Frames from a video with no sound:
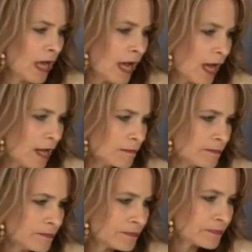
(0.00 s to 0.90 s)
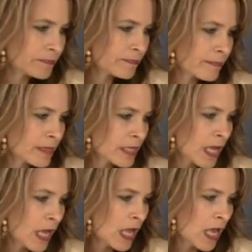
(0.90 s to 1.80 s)
Um,
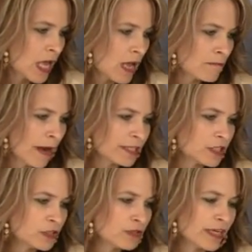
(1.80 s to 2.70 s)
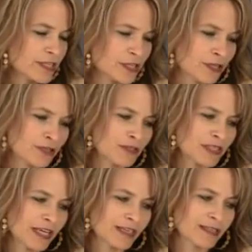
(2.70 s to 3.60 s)
my to-do list includes
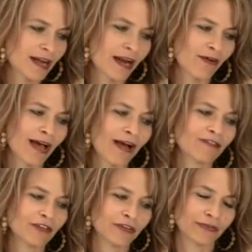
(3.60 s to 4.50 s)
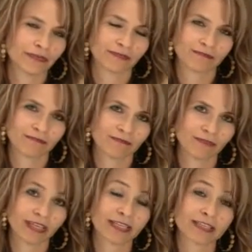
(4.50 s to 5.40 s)
things that I don't have to do,
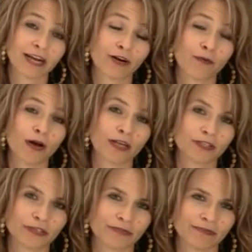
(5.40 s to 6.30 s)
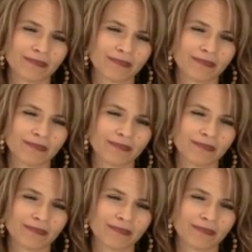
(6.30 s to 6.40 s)
things that I don't want to do.